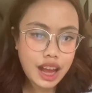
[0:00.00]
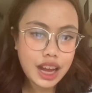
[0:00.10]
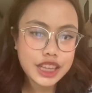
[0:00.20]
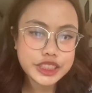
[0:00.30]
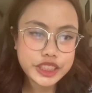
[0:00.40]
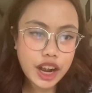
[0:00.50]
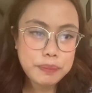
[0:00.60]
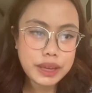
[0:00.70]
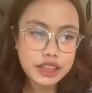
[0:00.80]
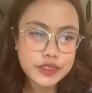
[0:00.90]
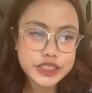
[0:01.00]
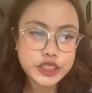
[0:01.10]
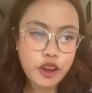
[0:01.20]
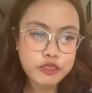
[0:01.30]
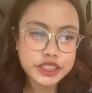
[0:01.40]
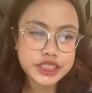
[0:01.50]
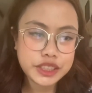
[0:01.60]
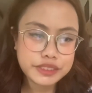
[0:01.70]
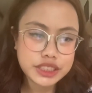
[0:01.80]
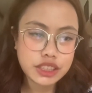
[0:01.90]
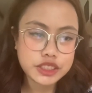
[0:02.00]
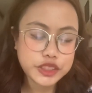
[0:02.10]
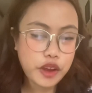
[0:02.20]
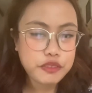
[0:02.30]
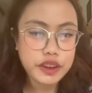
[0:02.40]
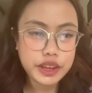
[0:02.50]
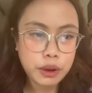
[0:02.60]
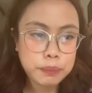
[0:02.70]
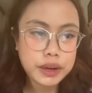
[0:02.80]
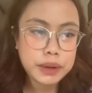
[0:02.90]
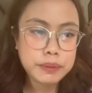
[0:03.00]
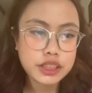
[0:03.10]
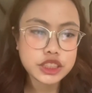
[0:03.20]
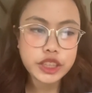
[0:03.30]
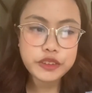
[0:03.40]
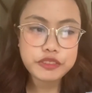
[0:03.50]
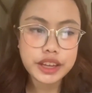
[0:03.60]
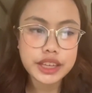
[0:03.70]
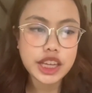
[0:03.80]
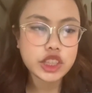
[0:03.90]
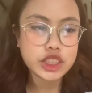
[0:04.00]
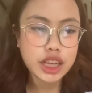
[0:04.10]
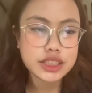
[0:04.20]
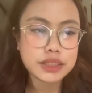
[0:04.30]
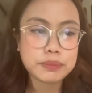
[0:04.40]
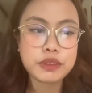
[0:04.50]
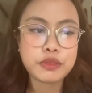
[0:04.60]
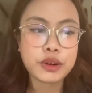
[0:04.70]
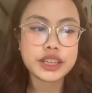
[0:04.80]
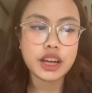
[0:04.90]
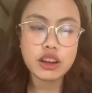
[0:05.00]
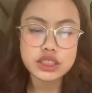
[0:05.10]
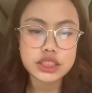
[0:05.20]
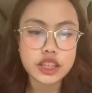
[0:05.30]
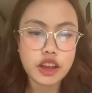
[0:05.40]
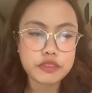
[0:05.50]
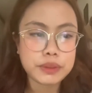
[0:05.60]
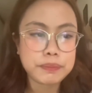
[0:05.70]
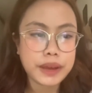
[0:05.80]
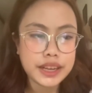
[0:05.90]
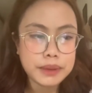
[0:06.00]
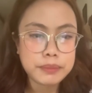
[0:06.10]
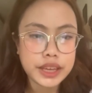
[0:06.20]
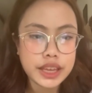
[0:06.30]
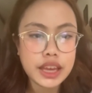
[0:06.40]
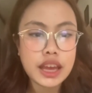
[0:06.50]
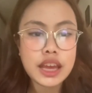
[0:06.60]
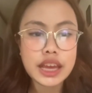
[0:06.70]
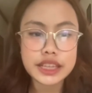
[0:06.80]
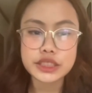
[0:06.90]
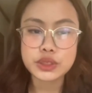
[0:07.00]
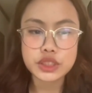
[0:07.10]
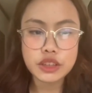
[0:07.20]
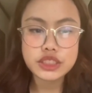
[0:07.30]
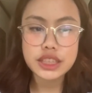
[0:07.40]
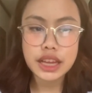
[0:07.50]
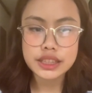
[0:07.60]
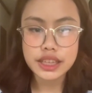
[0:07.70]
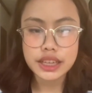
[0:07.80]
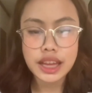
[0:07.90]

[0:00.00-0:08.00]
A sharp increase over the results of a comparable survey conducted before the onset of the pandemic in 2019.